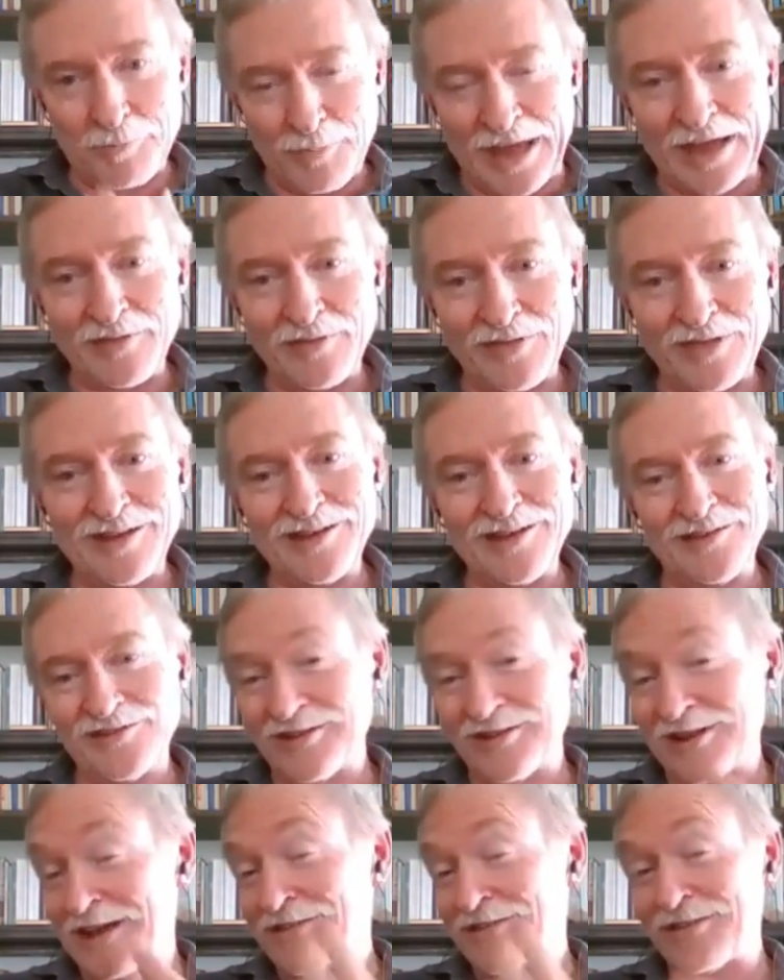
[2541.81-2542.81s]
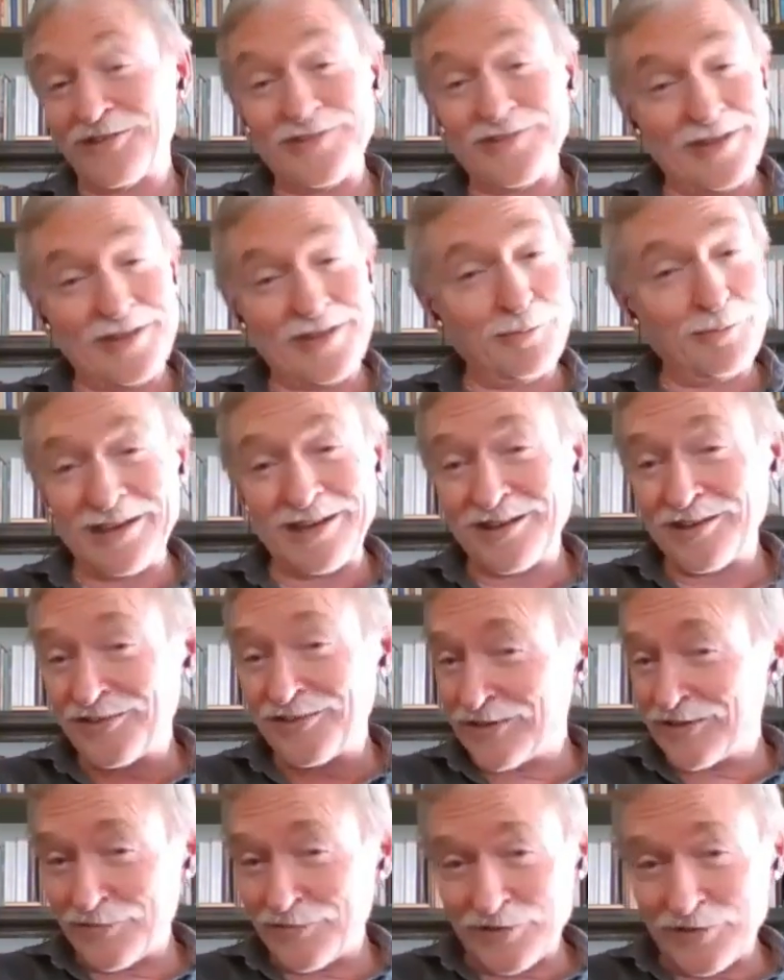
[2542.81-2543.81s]
bad thing. It's not the same thing as
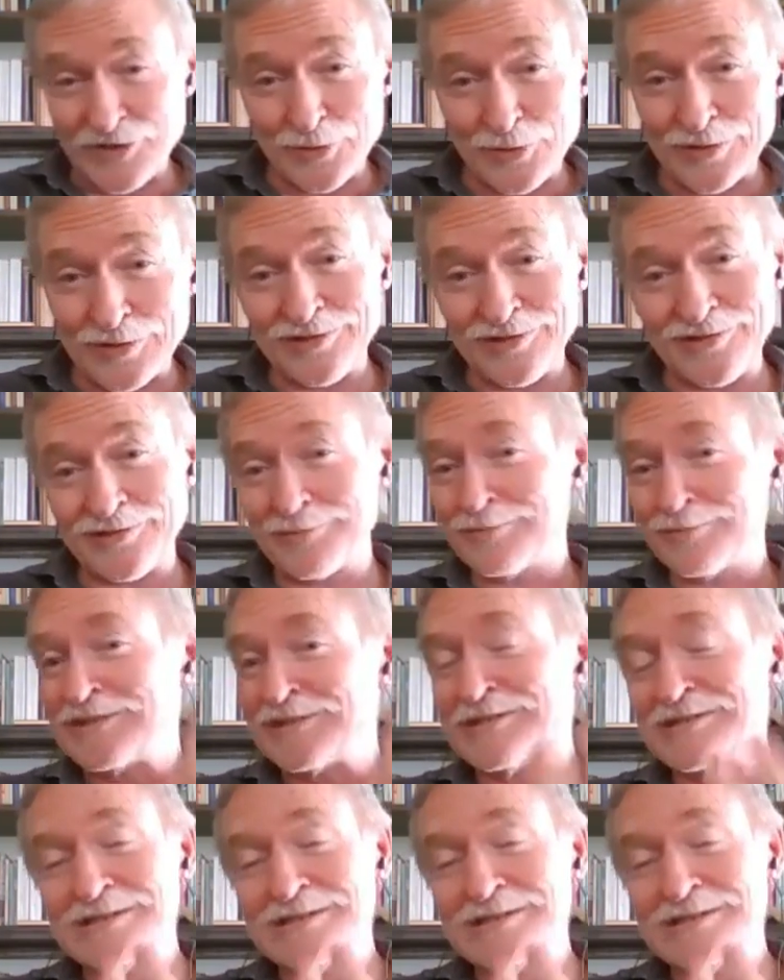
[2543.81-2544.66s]
individualism.